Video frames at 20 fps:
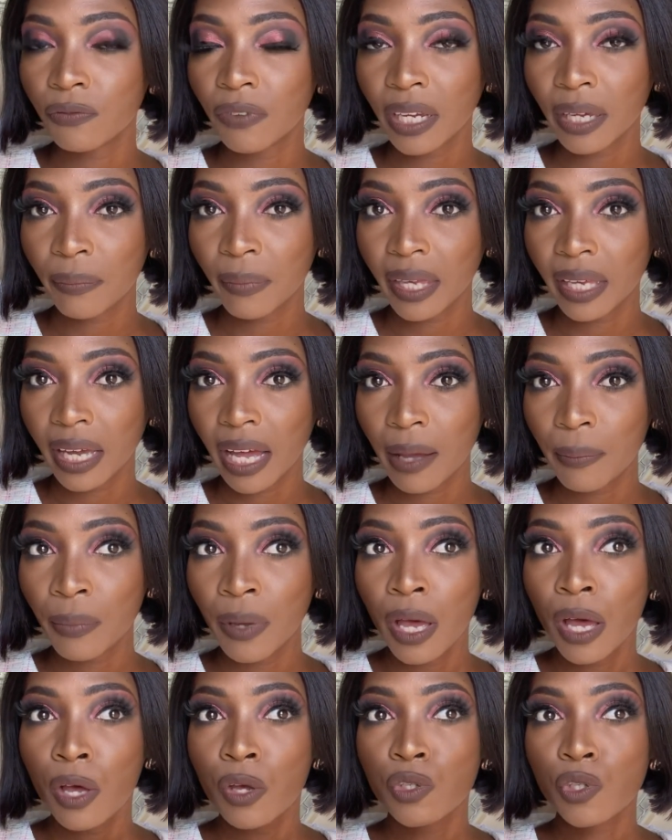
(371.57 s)
makeup,
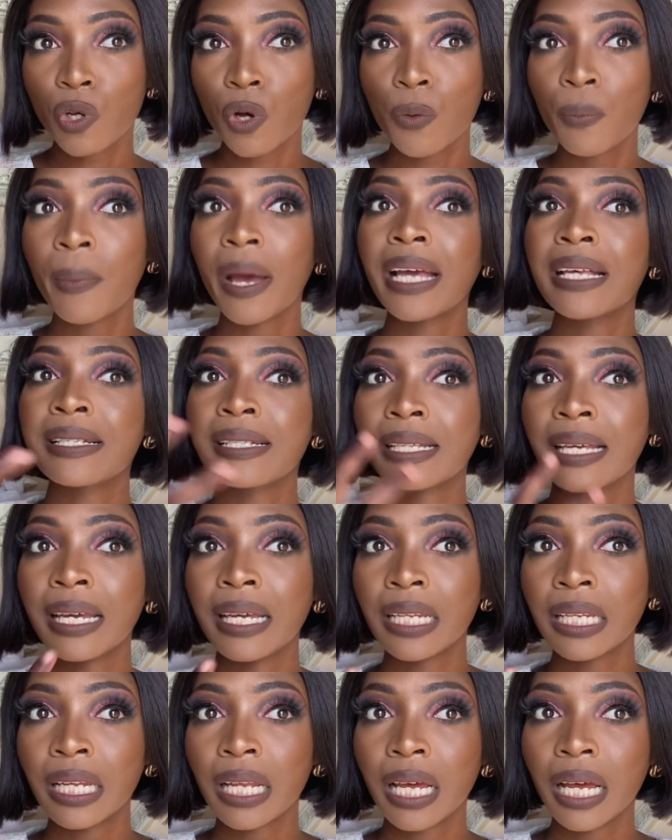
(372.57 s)
so my
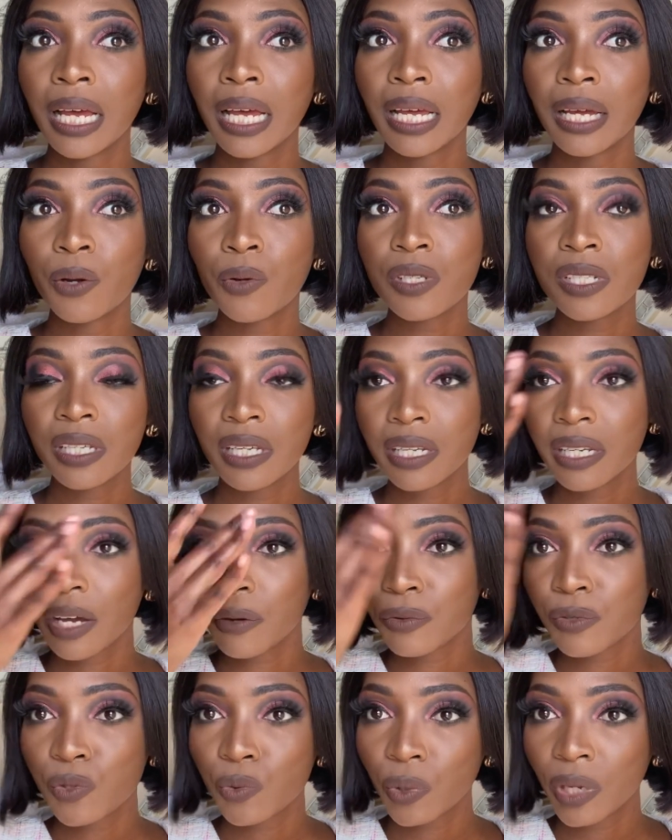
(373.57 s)
skin goes in
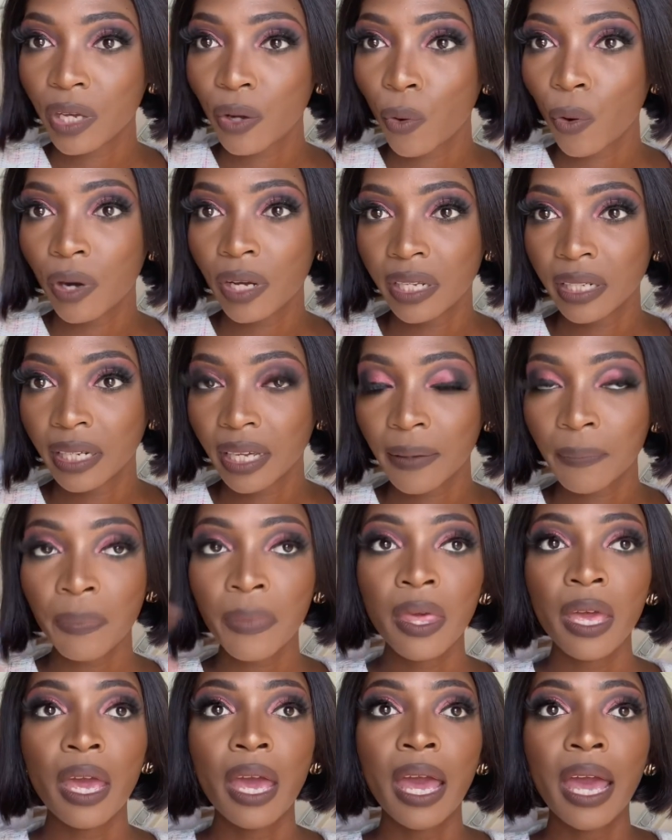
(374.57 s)
the oily,
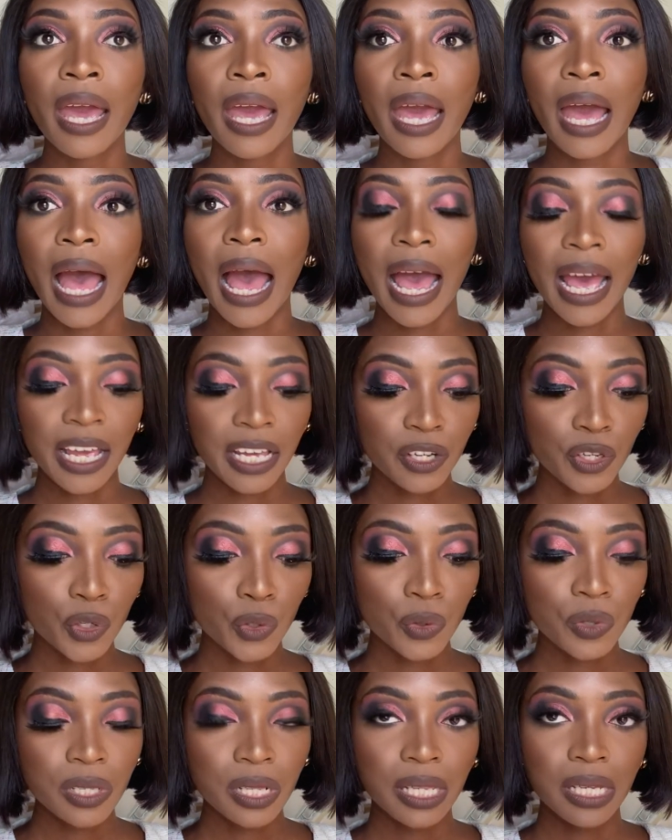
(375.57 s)
I
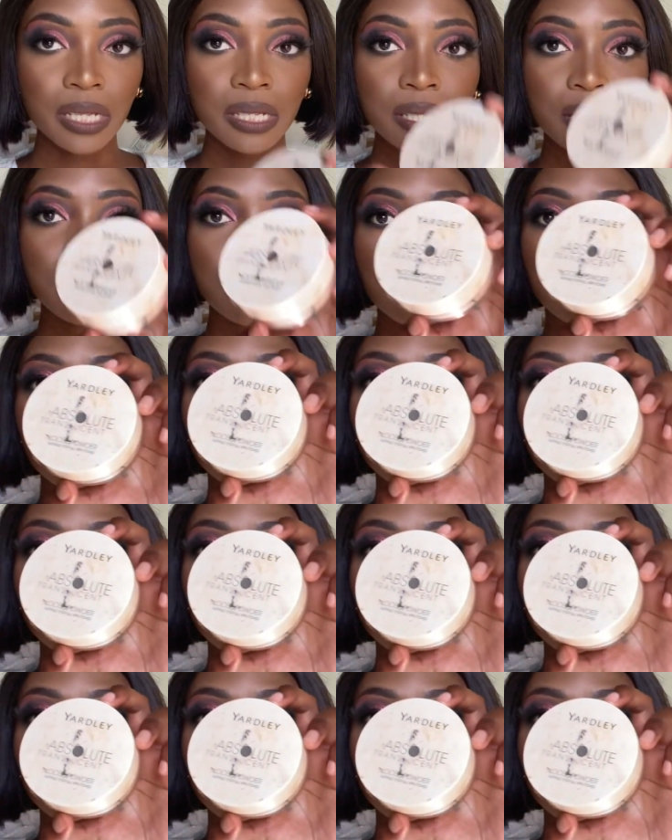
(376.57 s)
use this